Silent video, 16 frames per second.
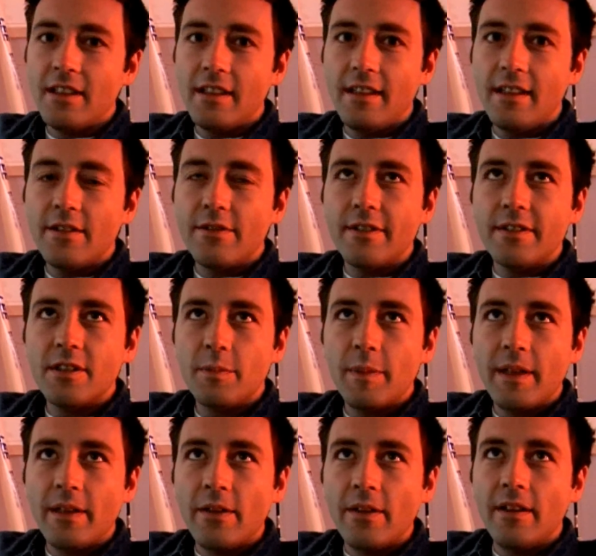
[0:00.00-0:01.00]
a slightly different
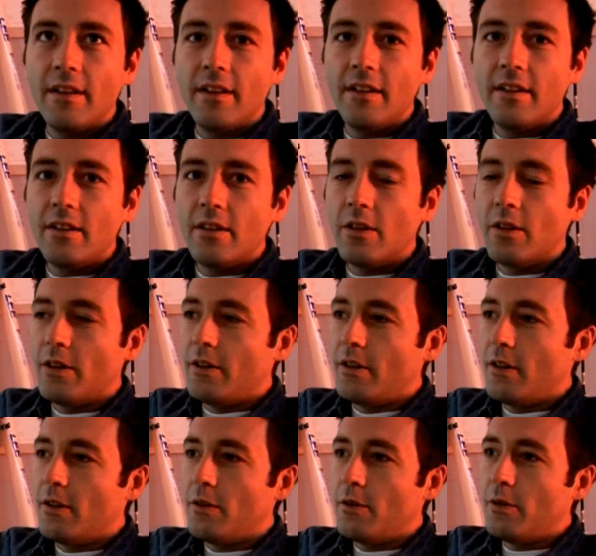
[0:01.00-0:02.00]
spin
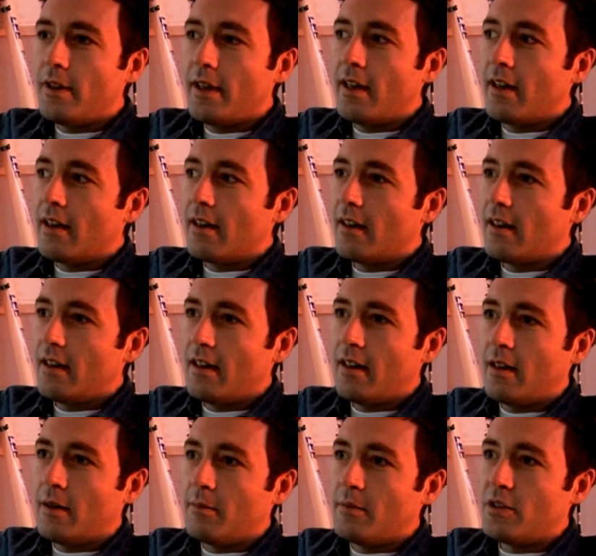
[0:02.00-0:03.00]
on who they are,
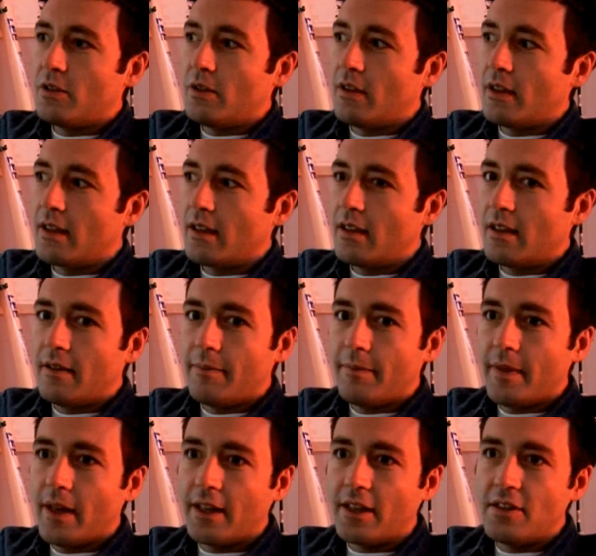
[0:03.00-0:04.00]
so
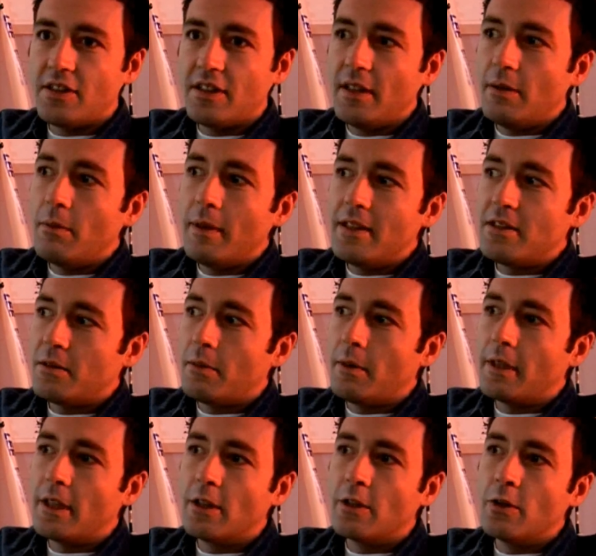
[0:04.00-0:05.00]
I can see ways that
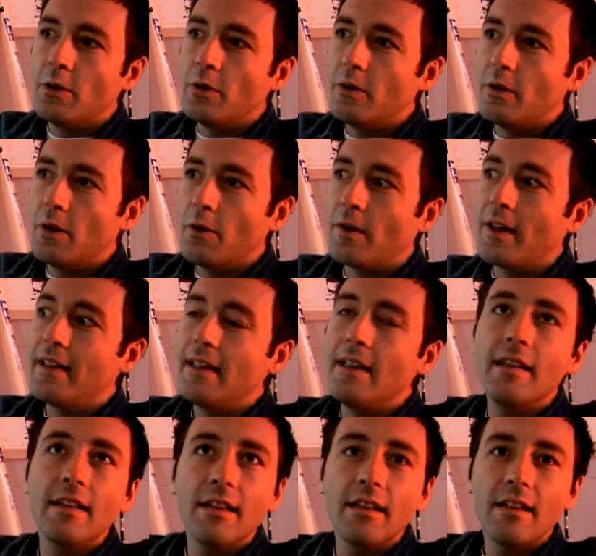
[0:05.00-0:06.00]
we could go already.
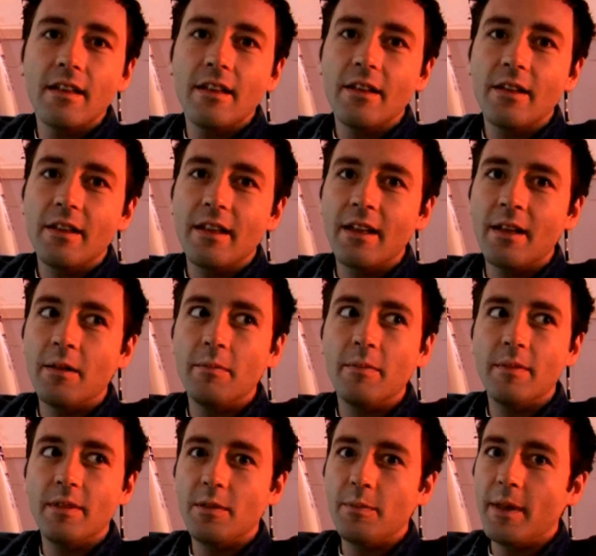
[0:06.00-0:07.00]

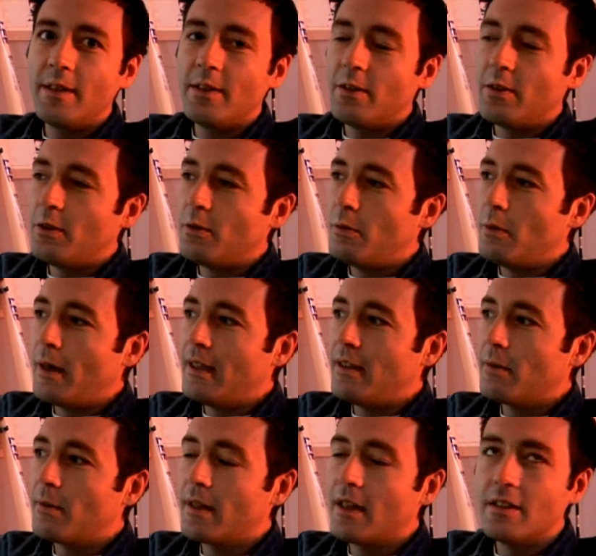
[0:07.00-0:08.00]
depending on who we end
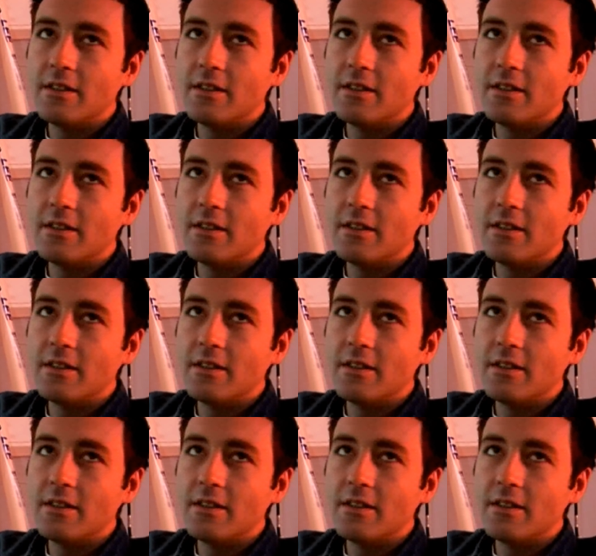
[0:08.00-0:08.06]
up